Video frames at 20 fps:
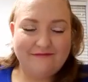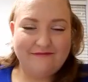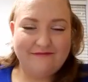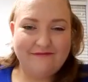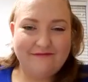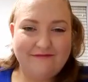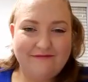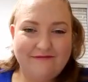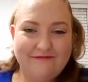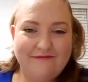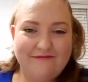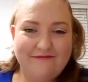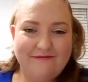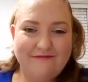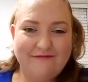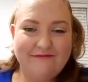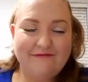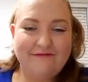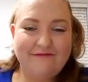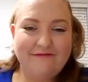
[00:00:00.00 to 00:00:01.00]

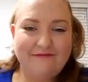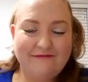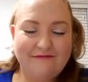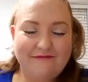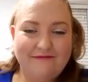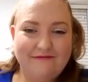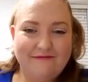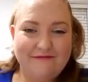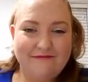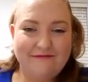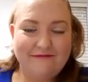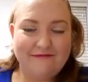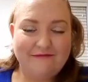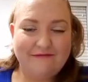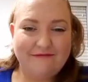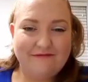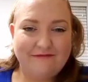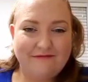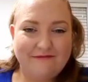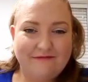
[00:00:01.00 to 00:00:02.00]

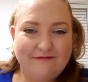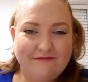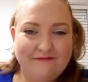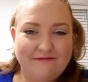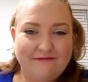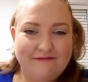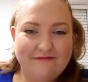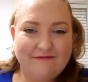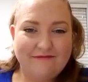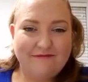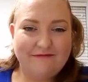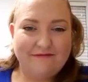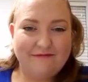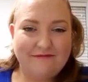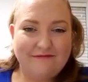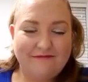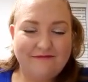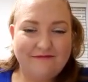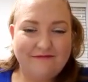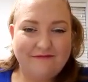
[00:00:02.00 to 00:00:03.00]

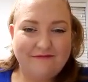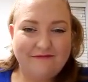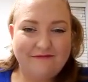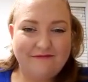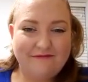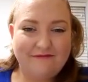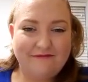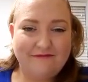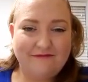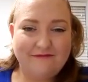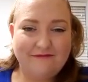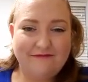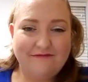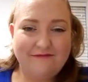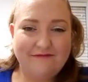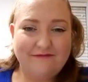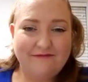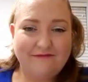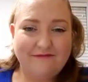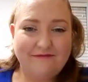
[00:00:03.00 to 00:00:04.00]

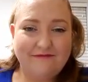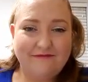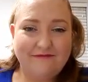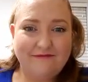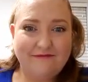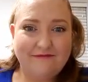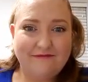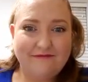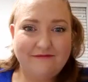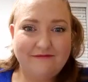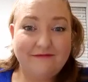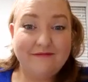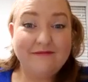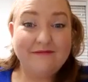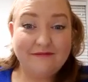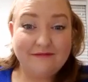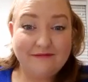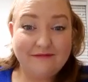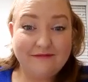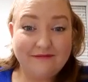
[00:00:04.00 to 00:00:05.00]

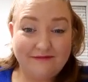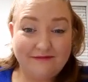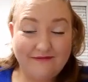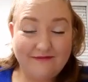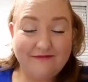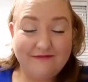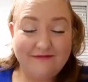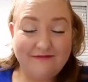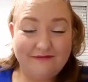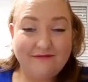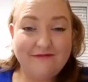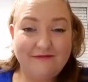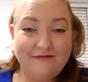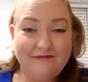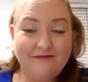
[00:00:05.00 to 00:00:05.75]
(not speaking)